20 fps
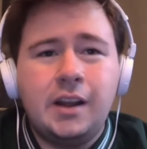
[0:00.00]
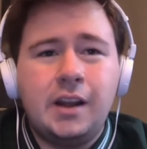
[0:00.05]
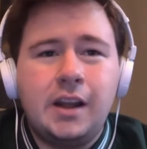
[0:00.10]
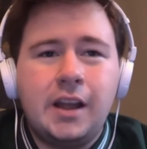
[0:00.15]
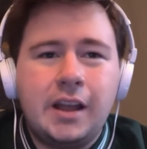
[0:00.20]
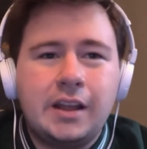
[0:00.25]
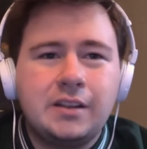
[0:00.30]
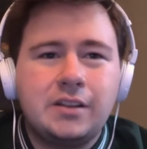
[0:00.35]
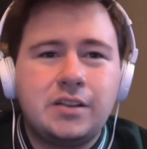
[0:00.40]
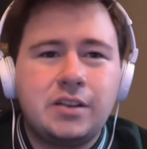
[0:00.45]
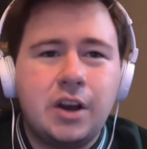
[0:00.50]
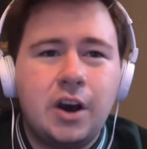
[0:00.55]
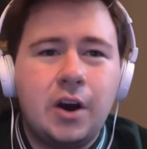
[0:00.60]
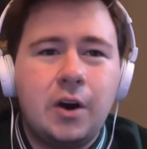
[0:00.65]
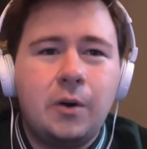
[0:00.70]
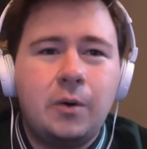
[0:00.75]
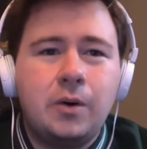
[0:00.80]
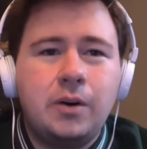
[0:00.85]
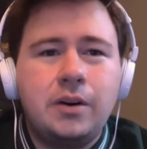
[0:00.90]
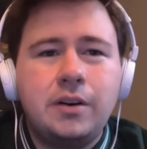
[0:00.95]
And
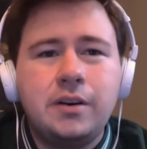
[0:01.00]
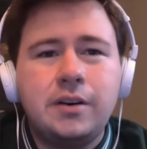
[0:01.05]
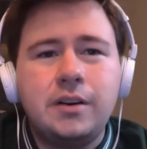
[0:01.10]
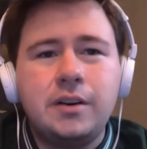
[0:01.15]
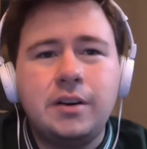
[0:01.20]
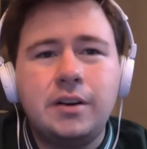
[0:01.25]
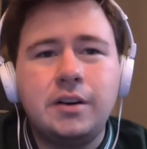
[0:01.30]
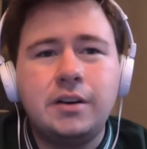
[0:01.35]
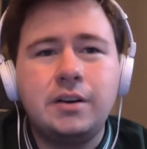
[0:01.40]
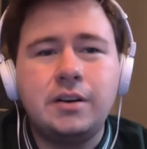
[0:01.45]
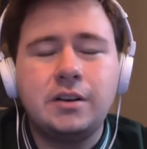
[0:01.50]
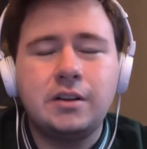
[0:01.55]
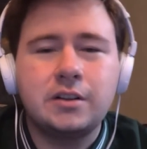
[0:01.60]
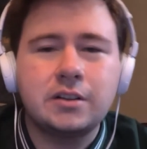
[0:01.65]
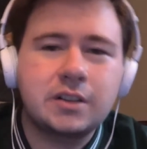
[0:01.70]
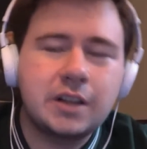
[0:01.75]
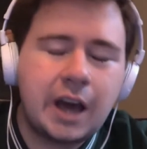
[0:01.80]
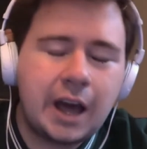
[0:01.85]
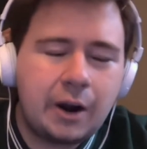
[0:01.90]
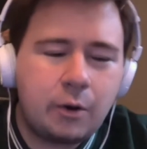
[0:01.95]
so,
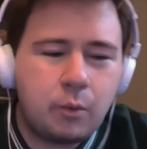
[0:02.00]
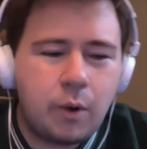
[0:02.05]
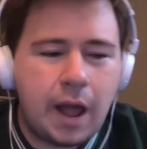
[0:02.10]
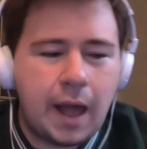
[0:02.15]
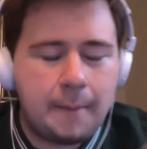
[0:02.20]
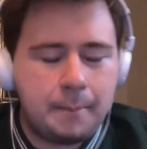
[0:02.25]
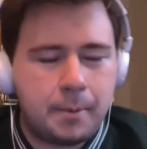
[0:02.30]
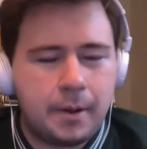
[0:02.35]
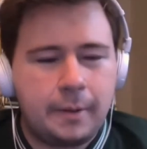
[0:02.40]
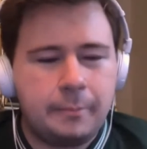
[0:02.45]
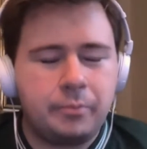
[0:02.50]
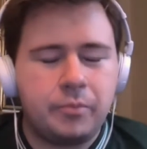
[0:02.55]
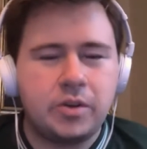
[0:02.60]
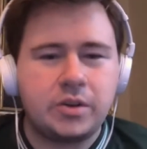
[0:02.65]
kind of wrap up